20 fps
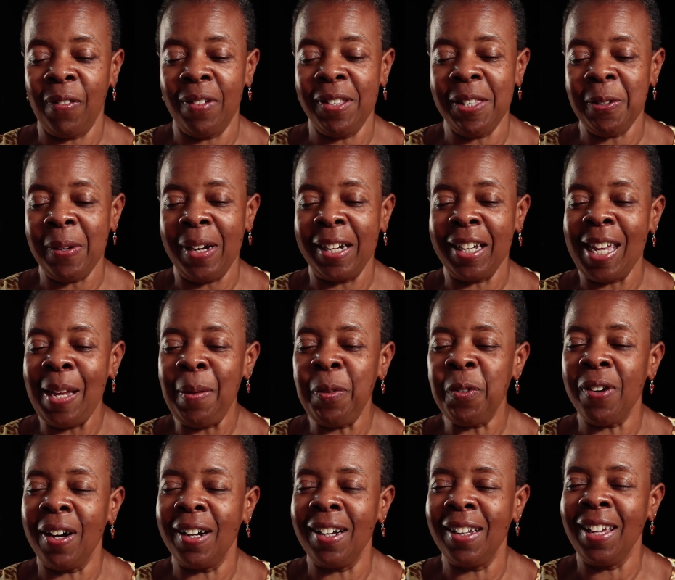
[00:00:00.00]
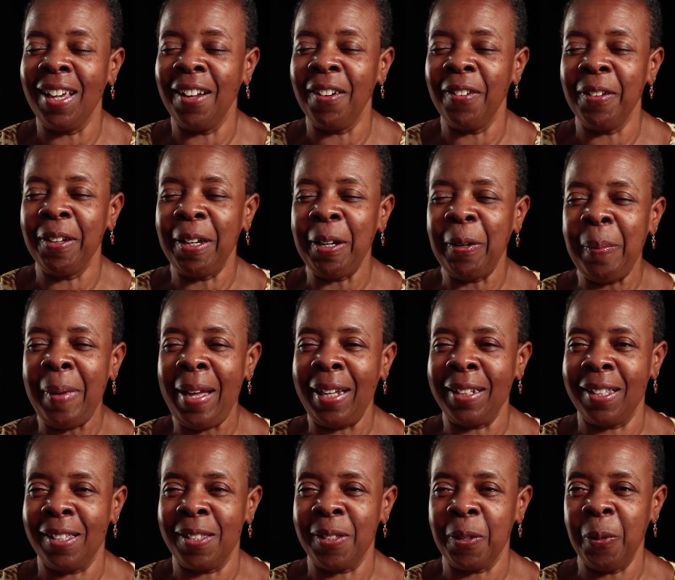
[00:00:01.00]
And so I keep trying to get her to go back
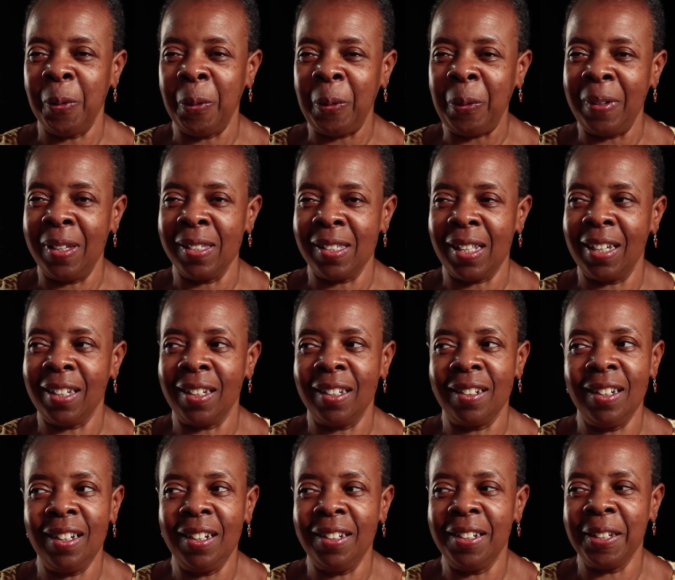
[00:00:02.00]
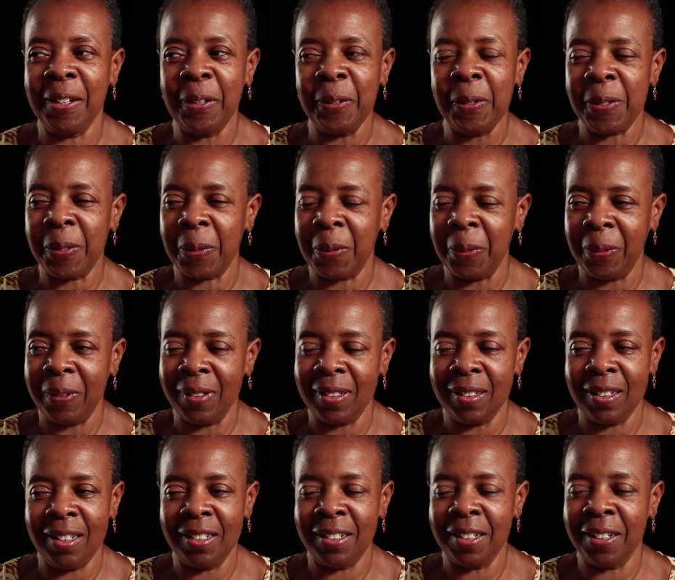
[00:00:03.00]
to school. It's like, you need to go to school. You
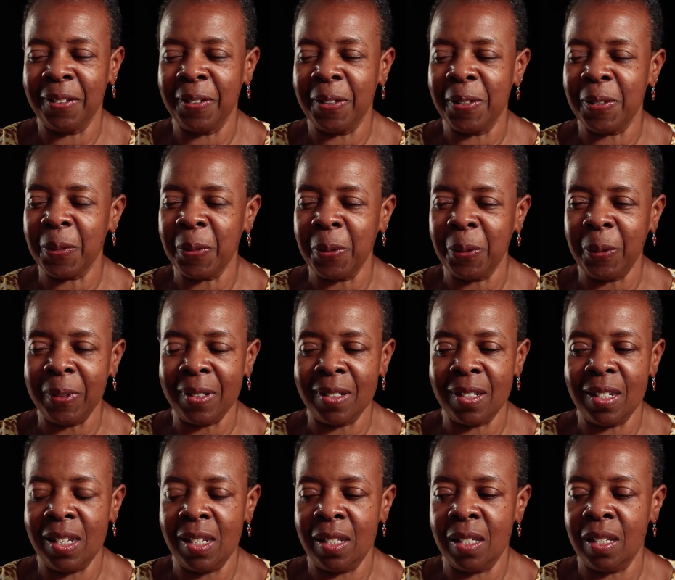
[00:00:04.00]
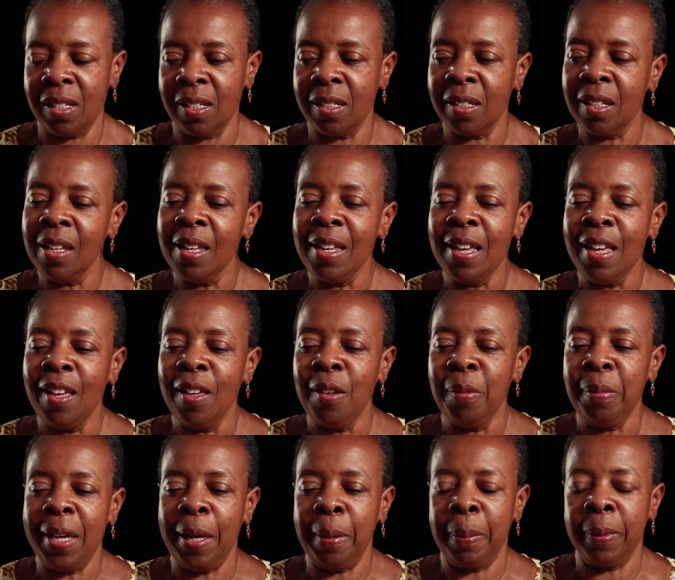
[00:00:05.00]
need to go to school. You need to
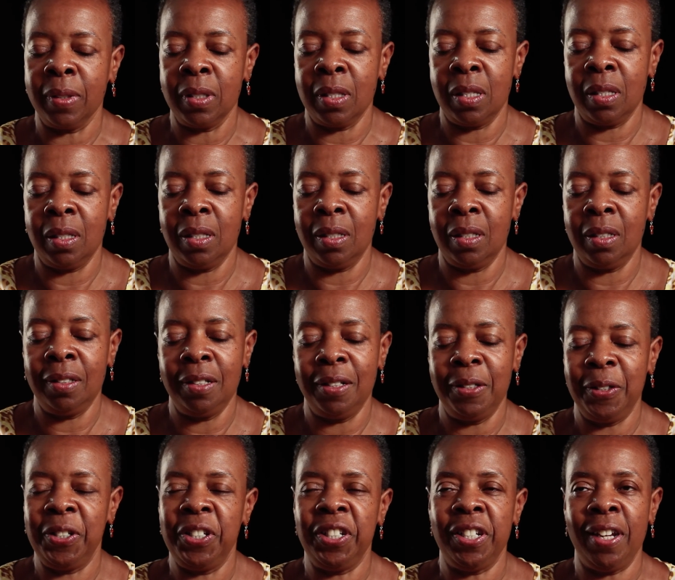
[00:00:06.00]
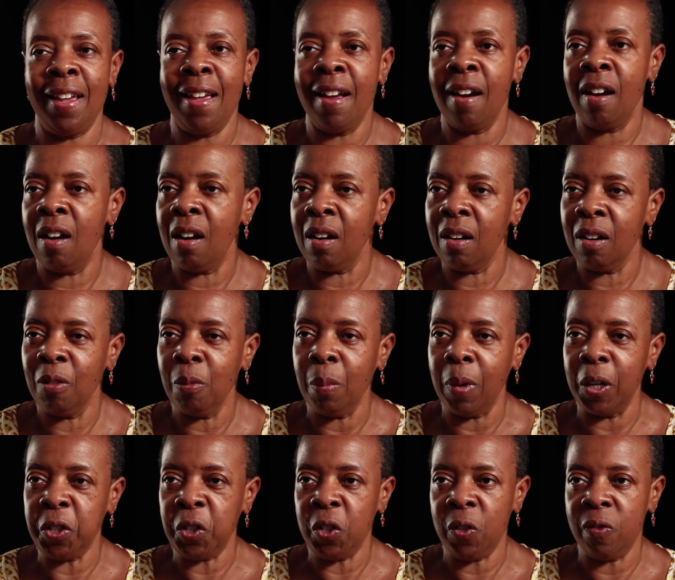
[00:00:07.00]
be able to, share
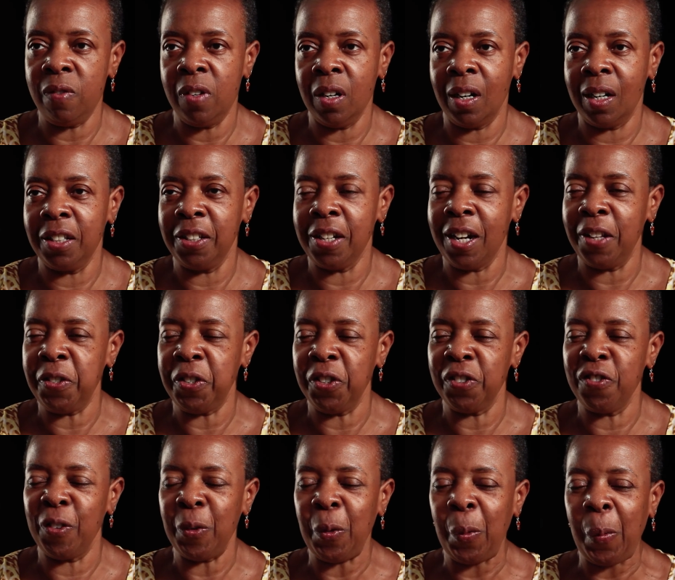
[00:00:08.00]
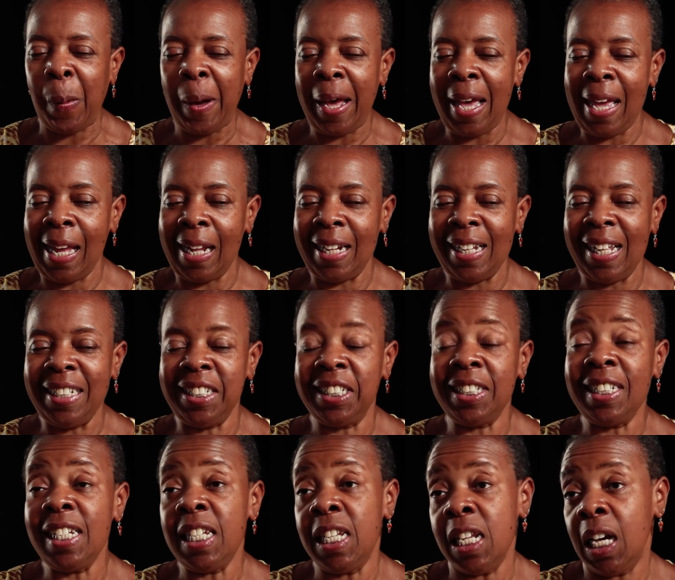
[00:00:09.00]
what you've done in a different way. And
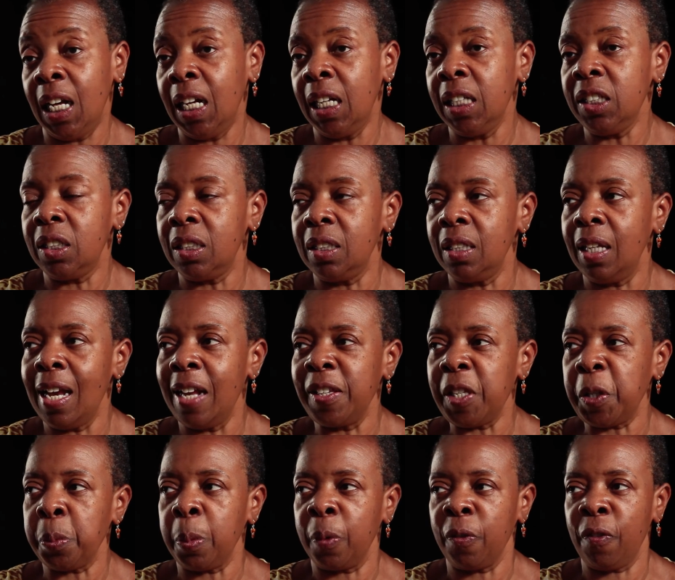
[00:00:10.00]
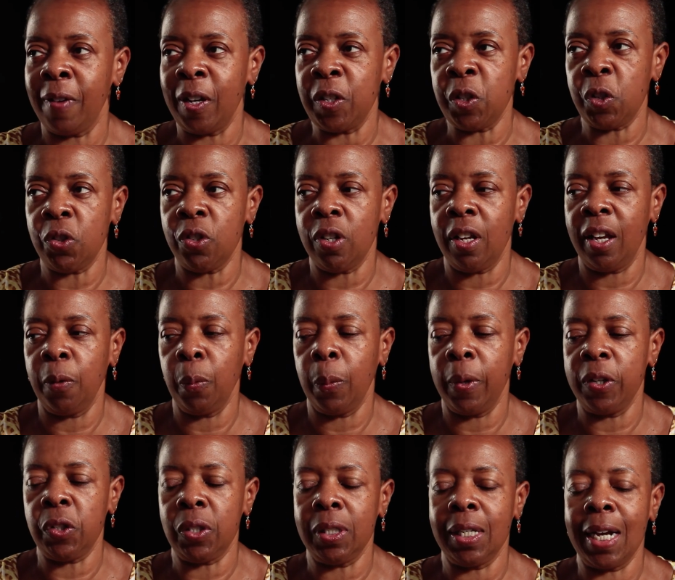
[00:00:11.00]
she does. She has the profession now
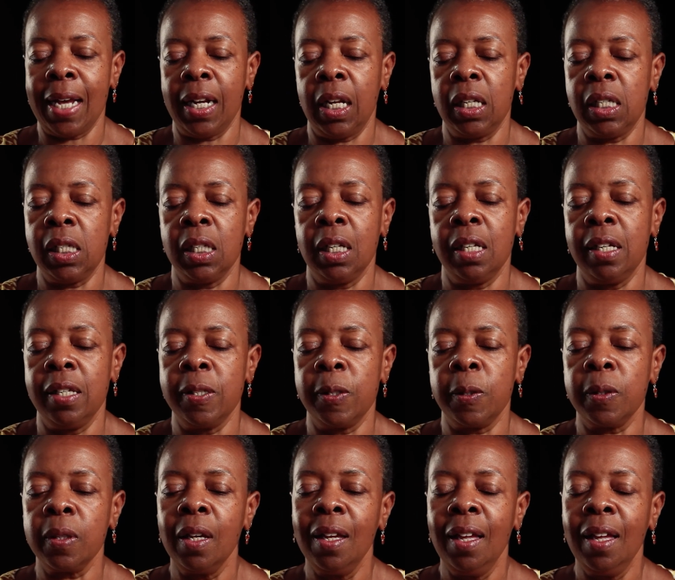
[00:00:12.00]
where she kind of does.